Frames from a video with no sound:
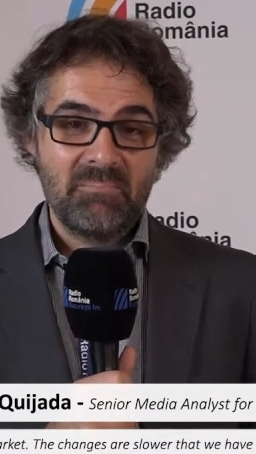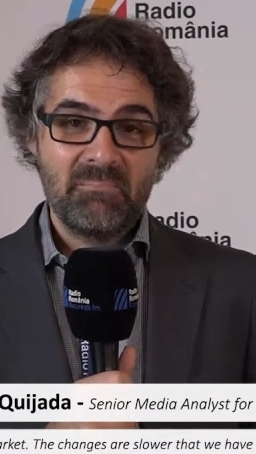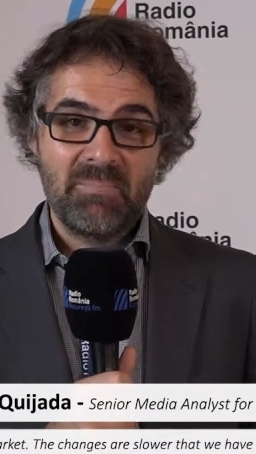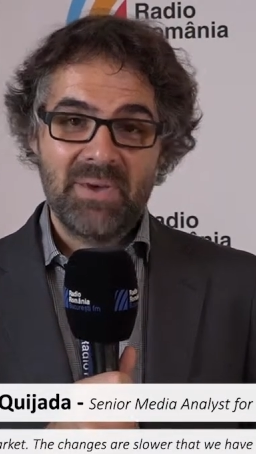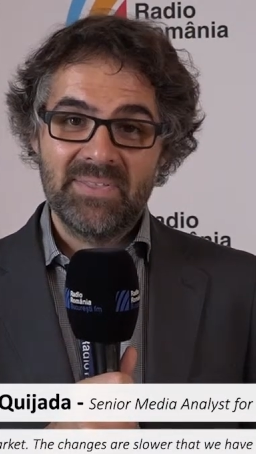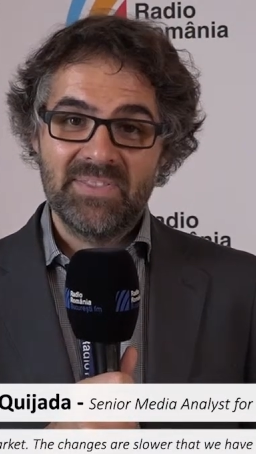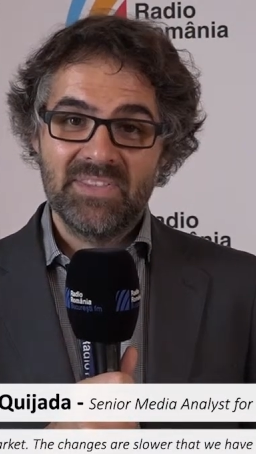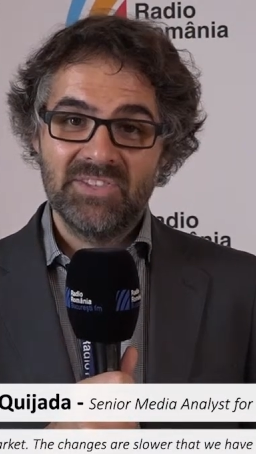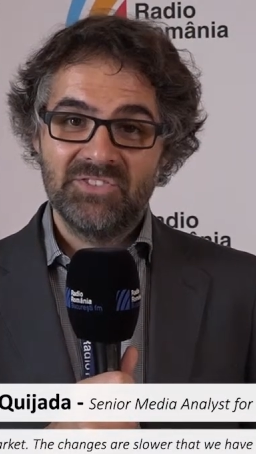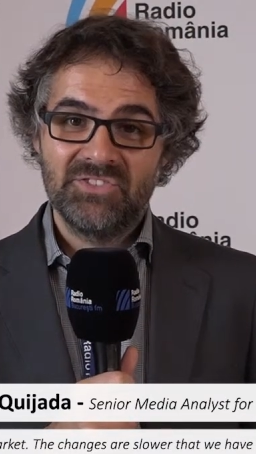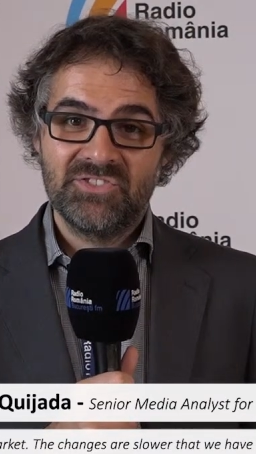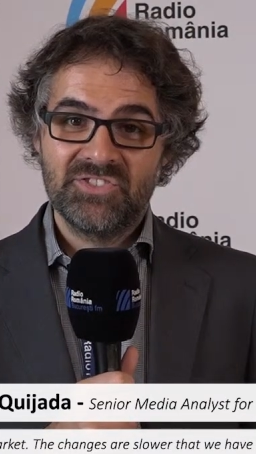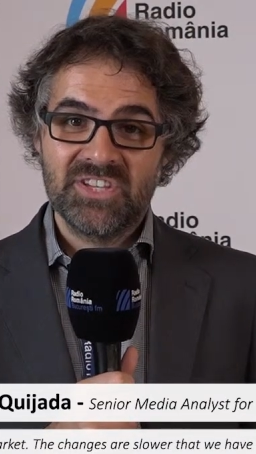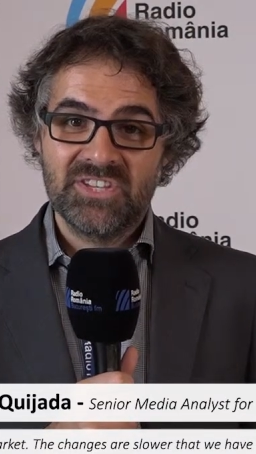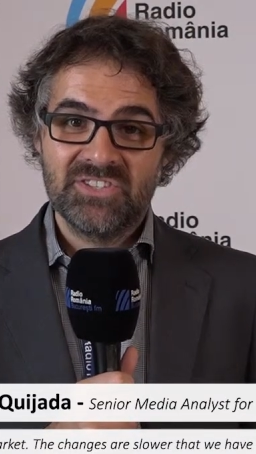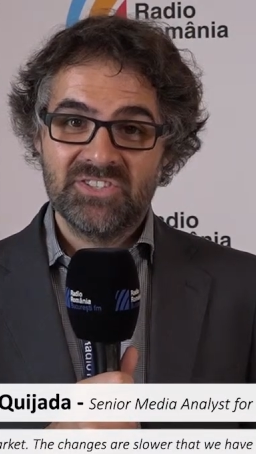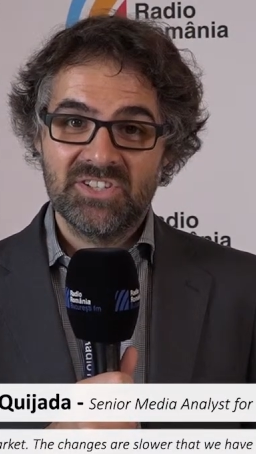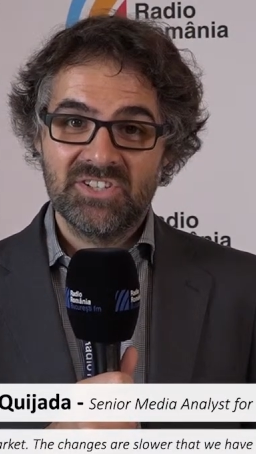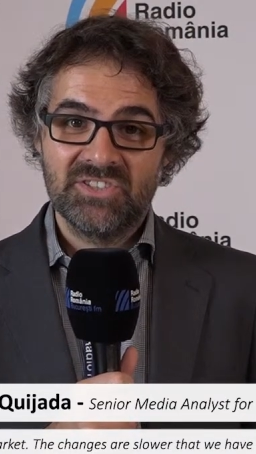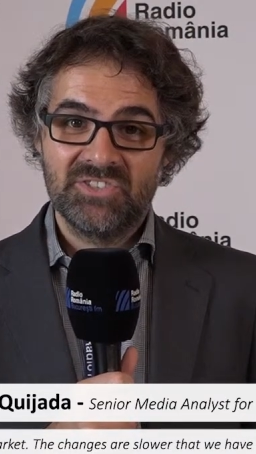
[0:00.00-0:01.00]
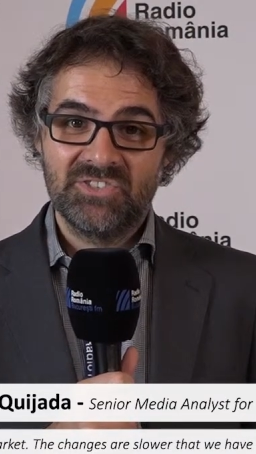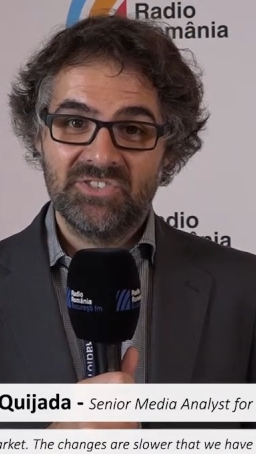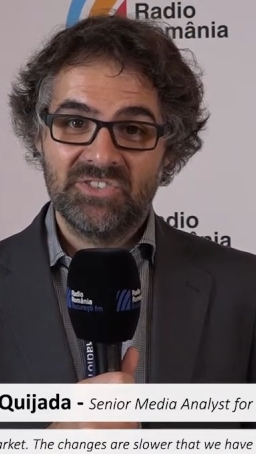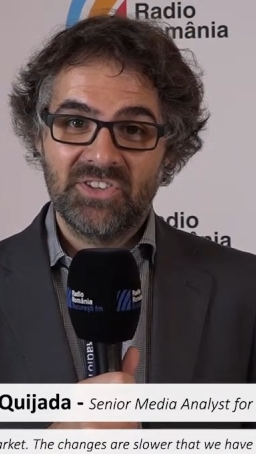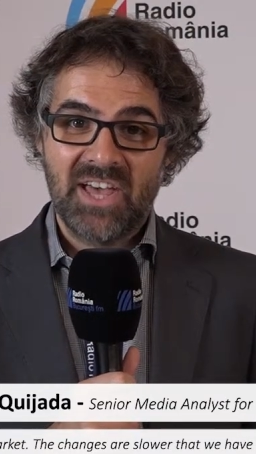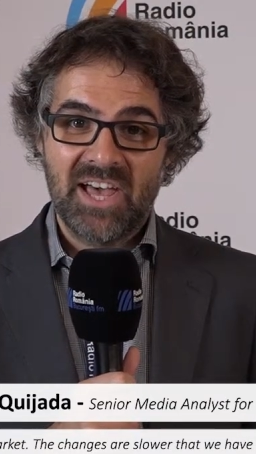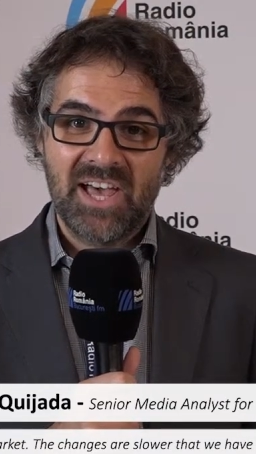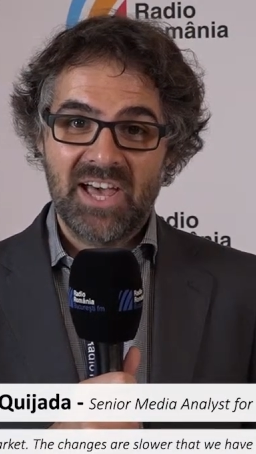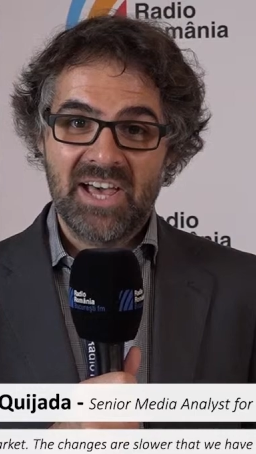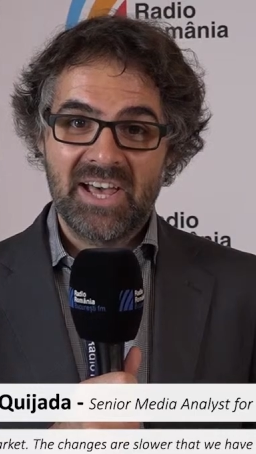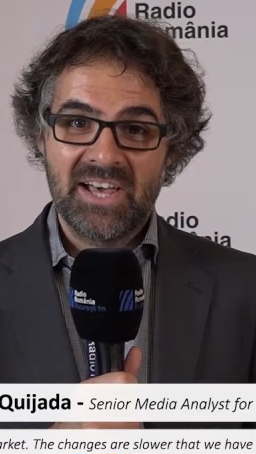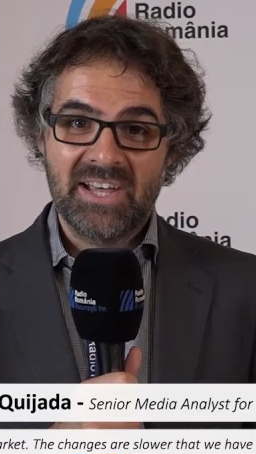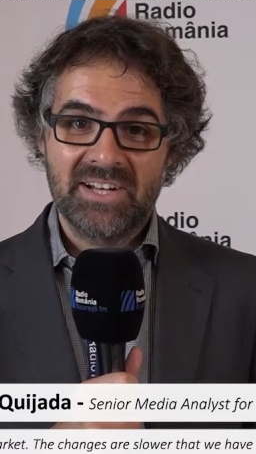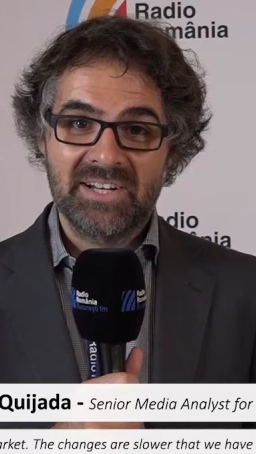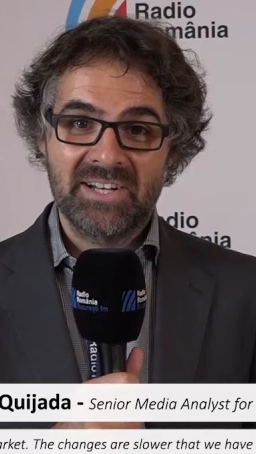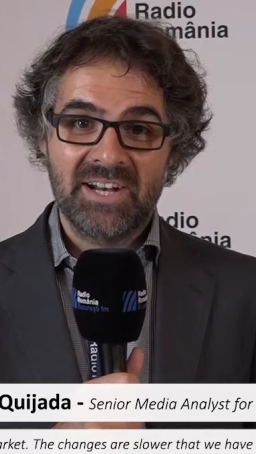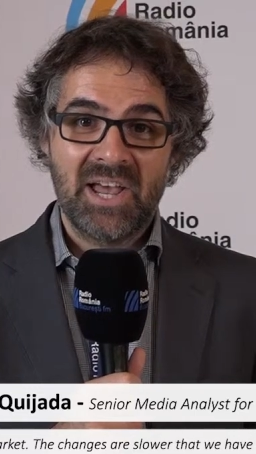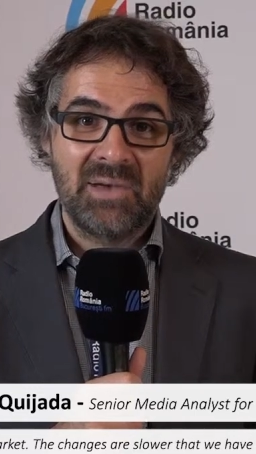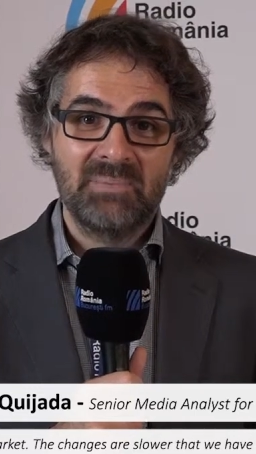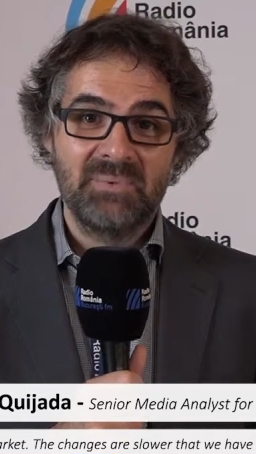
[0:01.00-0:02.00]
but these changes
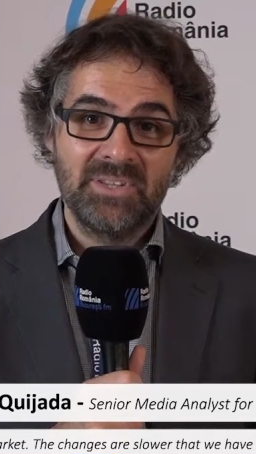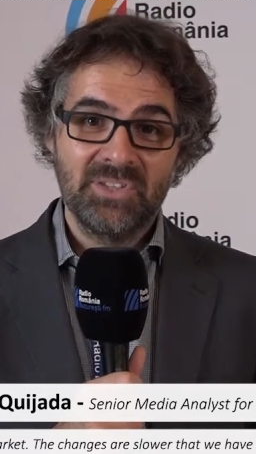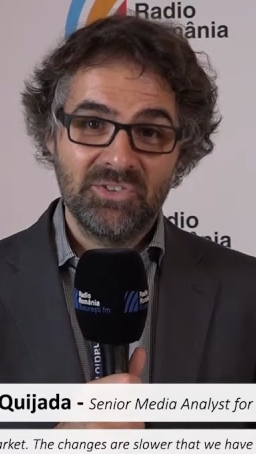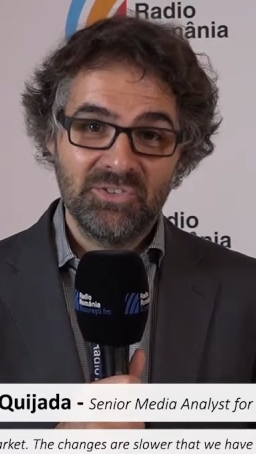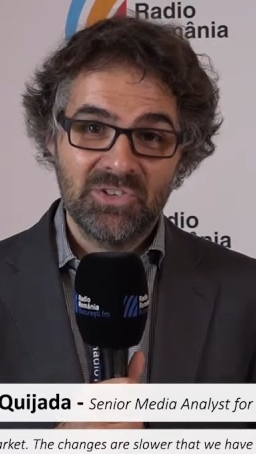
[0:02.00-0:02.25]
are a bit